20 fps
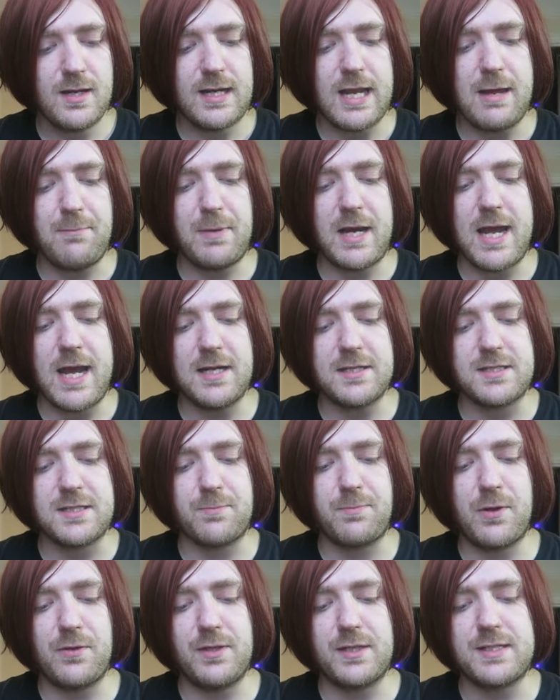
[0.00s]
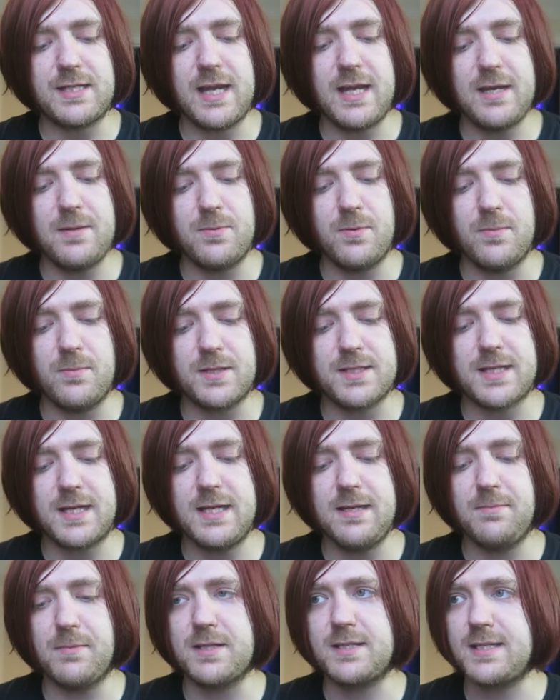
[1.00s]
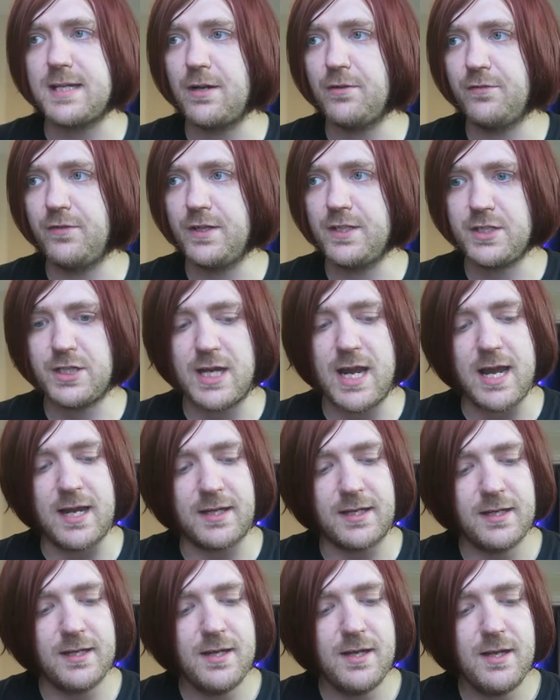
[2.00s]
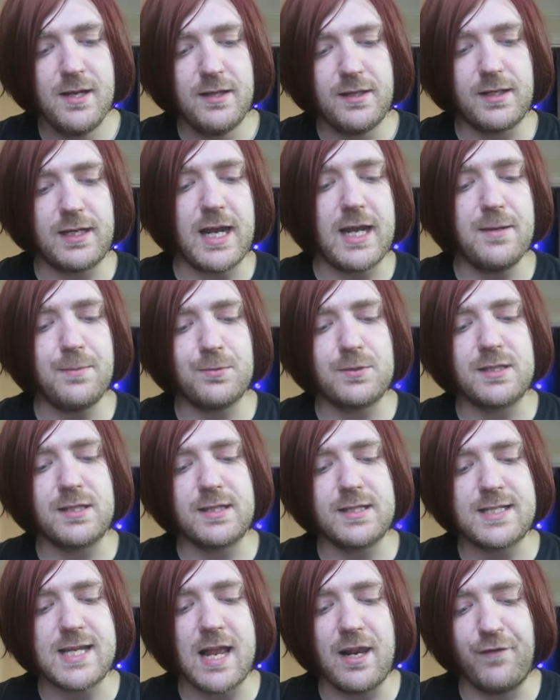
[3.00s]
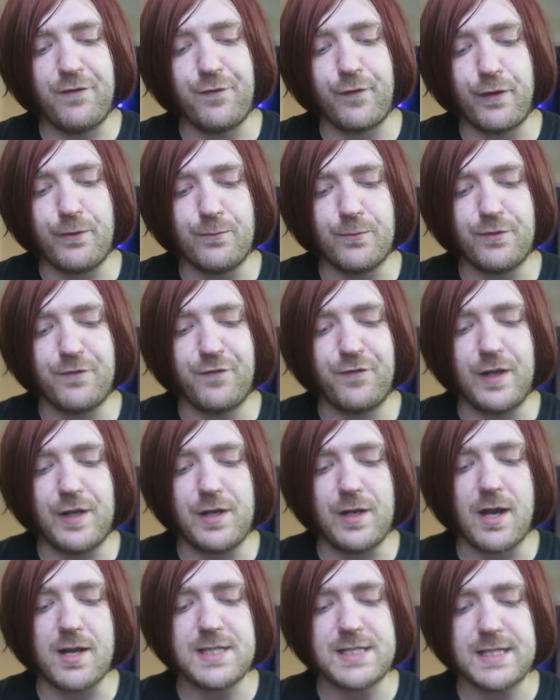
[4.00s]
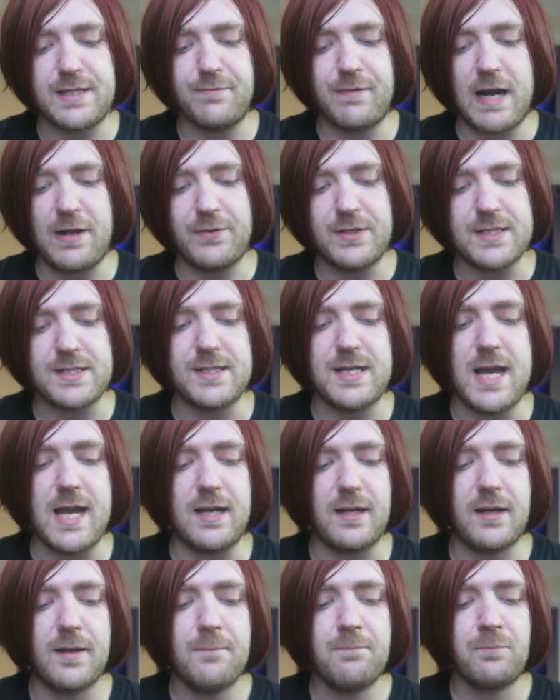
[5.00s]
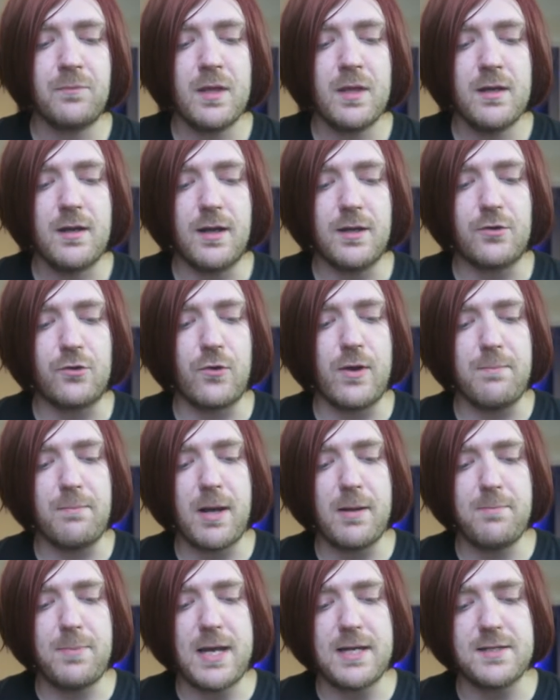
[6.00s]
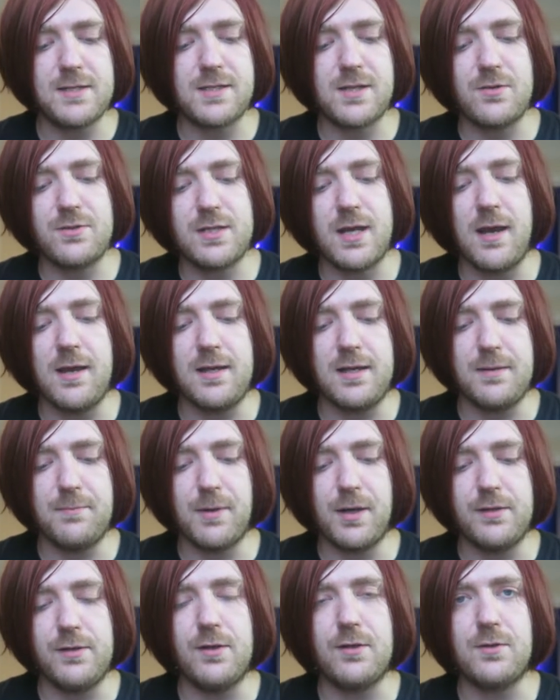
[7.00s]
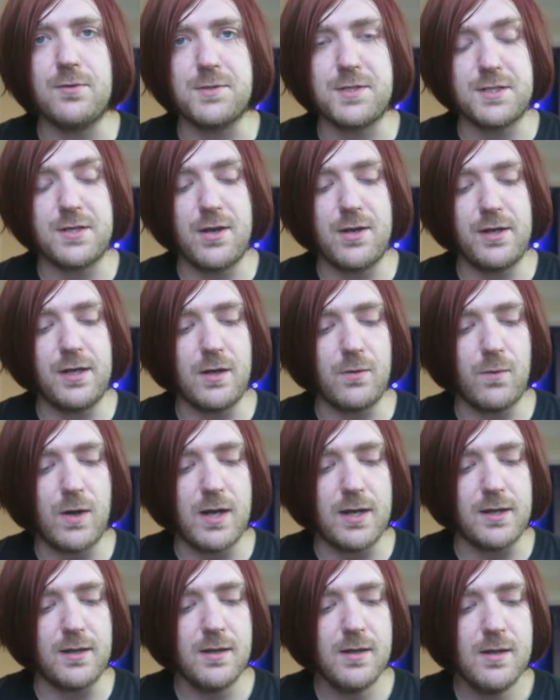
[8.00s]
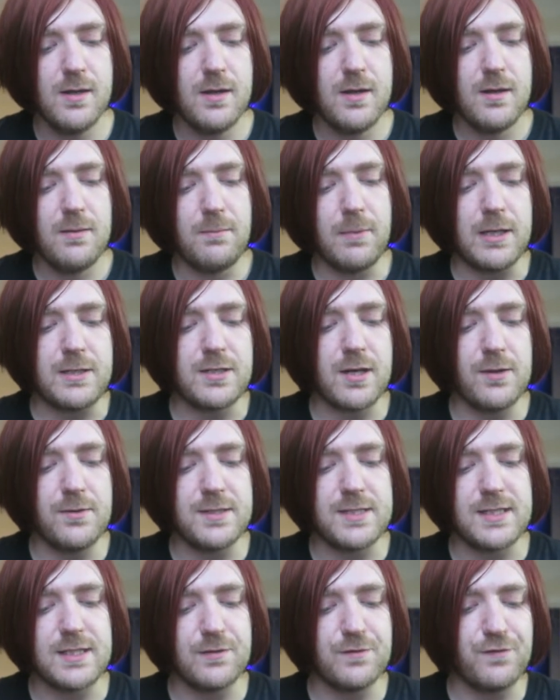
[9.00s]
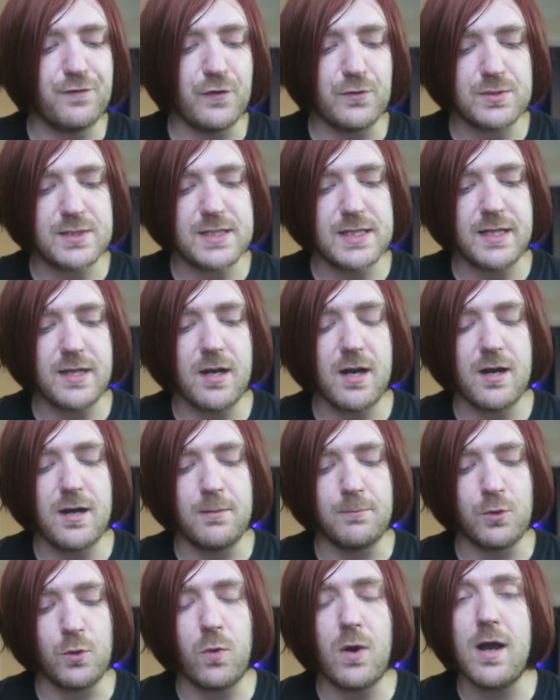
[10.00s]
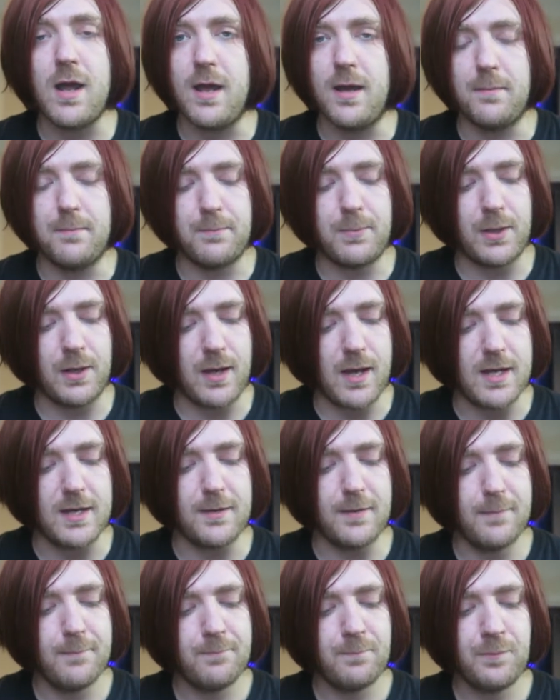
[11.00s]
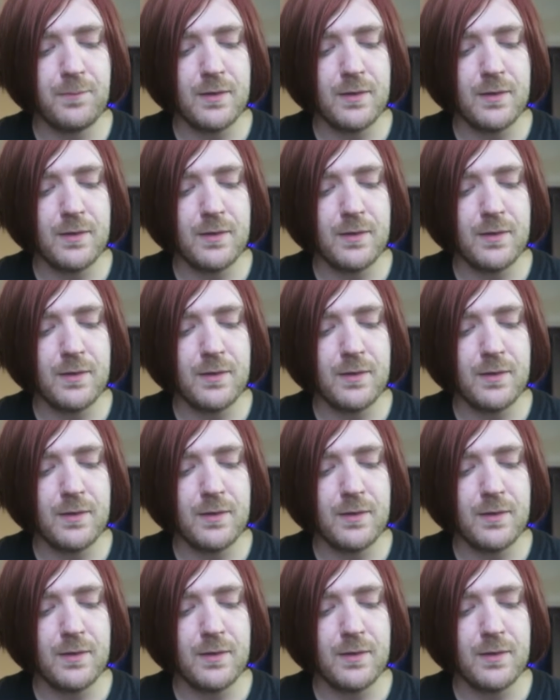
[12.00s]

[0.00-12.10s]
Kept my hands upon the table, must keep myself in check. The cable to the telephone would fit nicely round his neck. I gripped my pen so tightly, my knuckles turning white. My tone still falsely calm, quiet and polite.